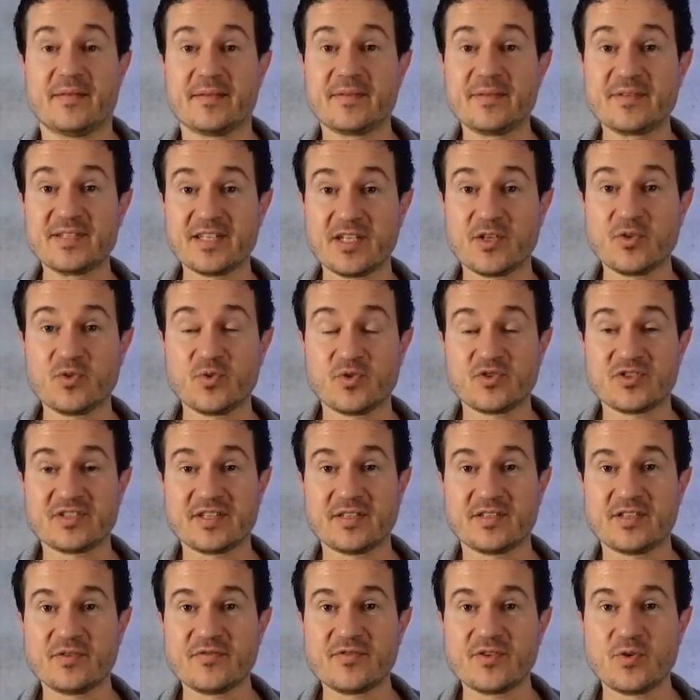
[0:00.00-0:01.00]
The
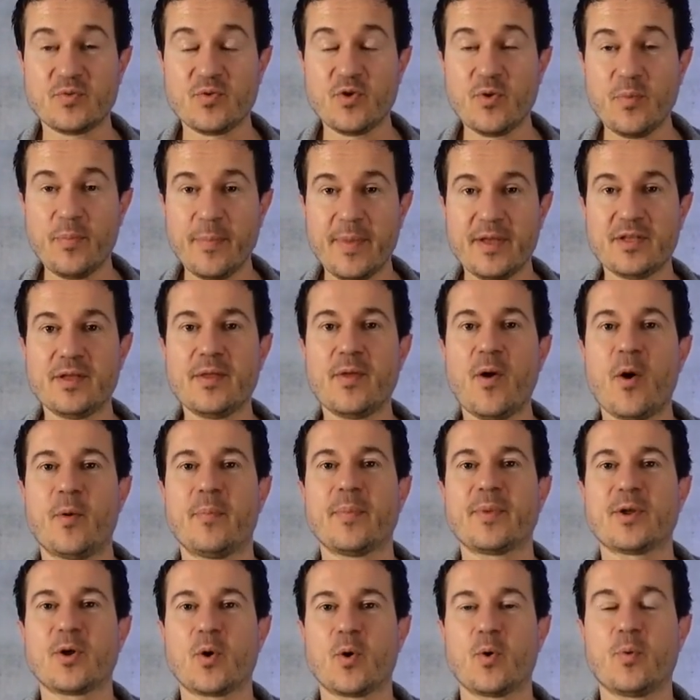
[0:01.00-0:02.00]
acoustics of the room must not
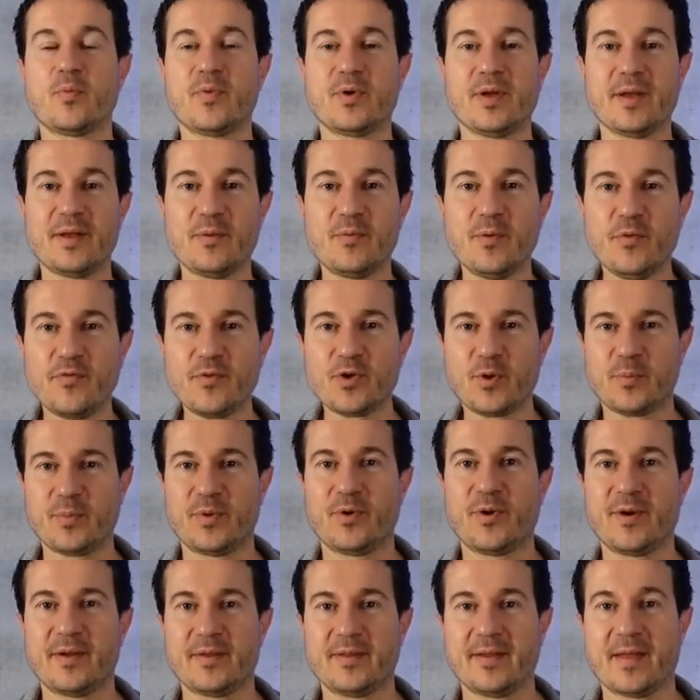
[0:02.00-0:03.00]
be overly
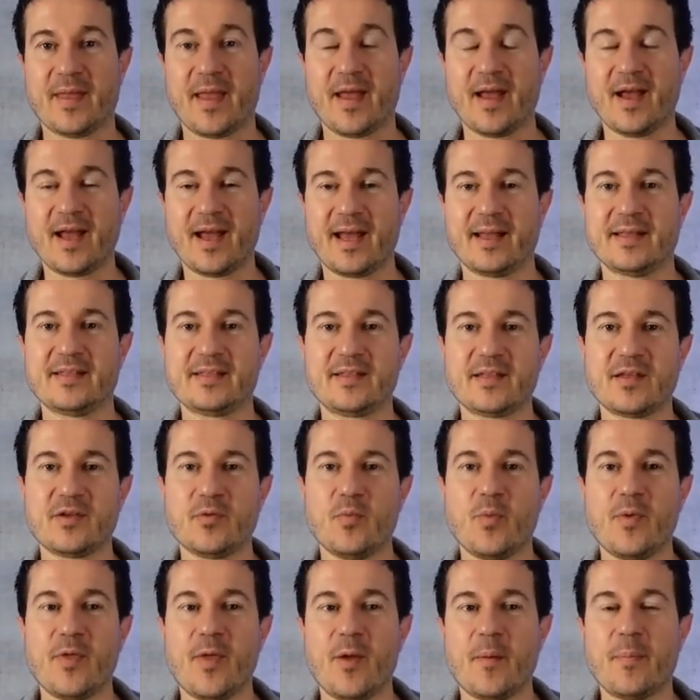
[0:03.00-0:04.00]
reverberant, as this
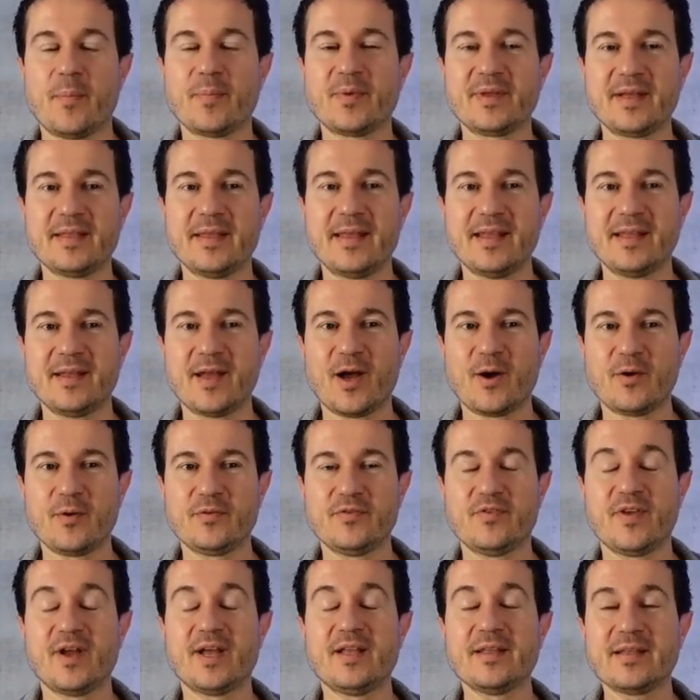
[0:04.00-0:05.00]
would completely
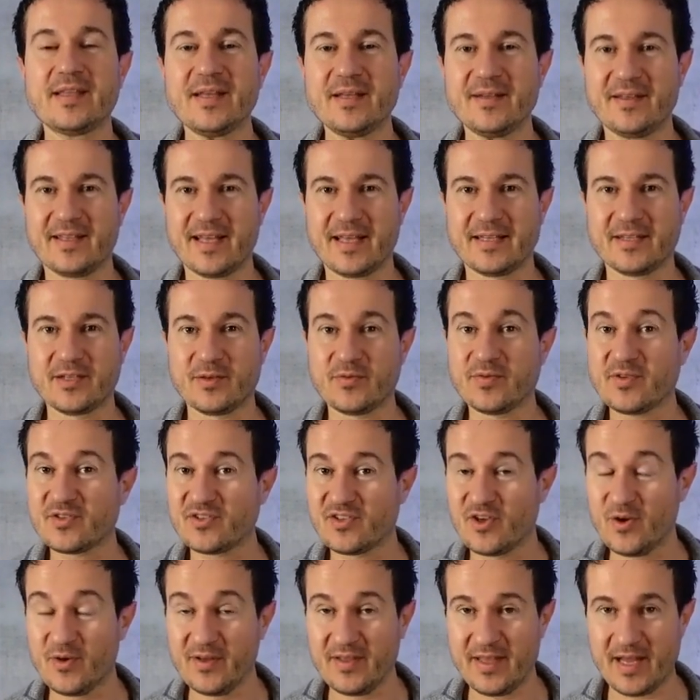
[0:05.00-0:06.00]
nullify the intended
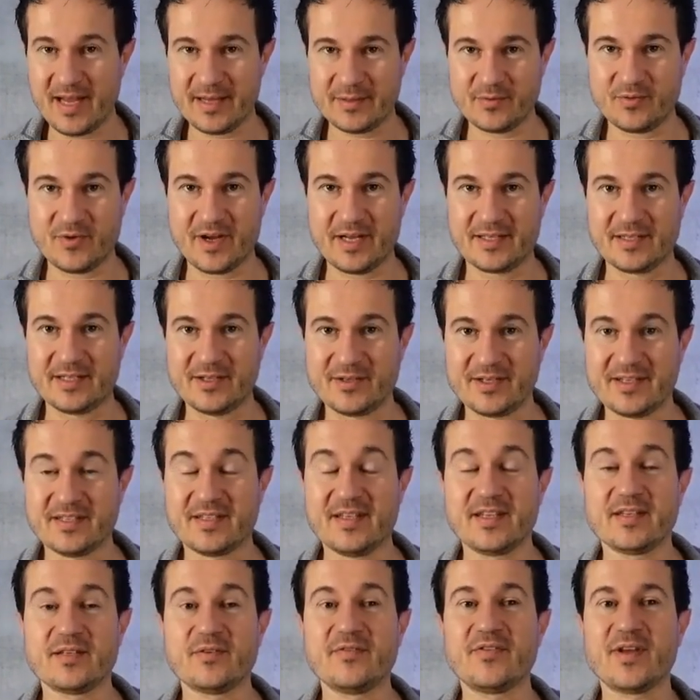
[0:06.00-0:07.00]
result and render it
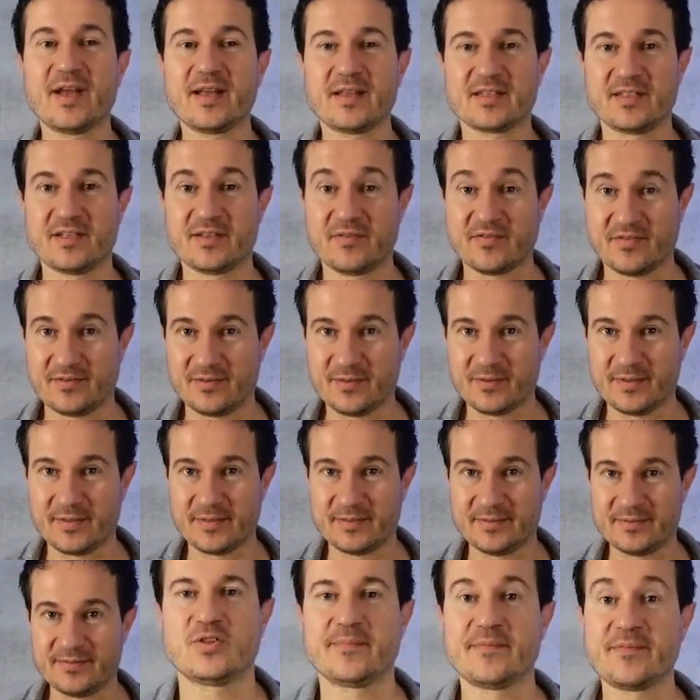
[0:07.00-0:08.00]
ineffective.
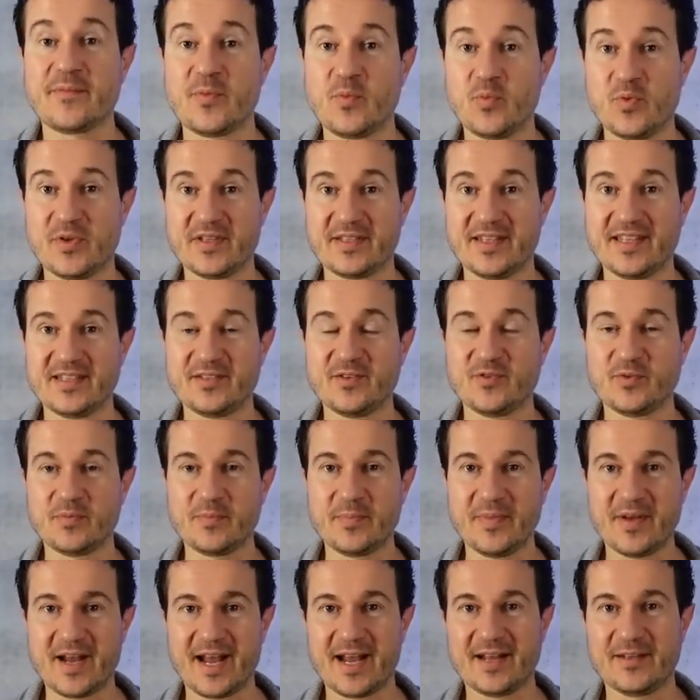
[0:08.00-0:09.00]
We need to
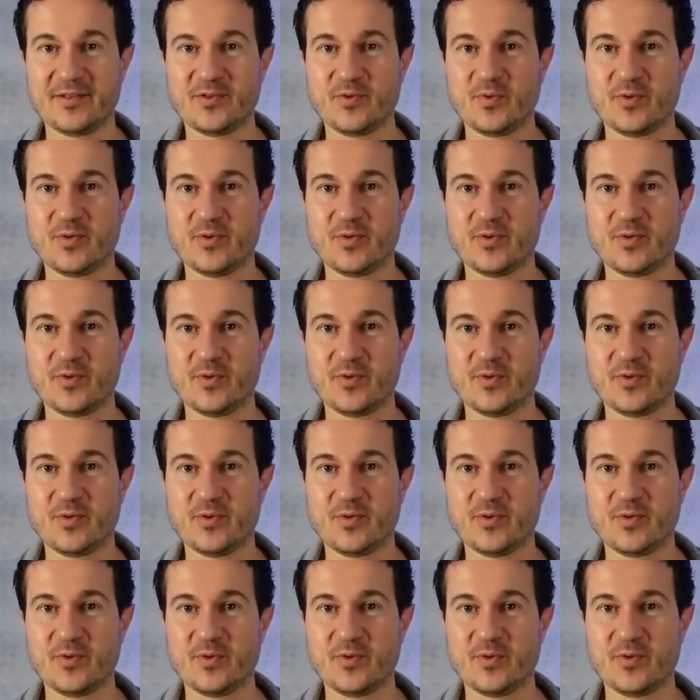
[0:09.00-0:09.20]
plan to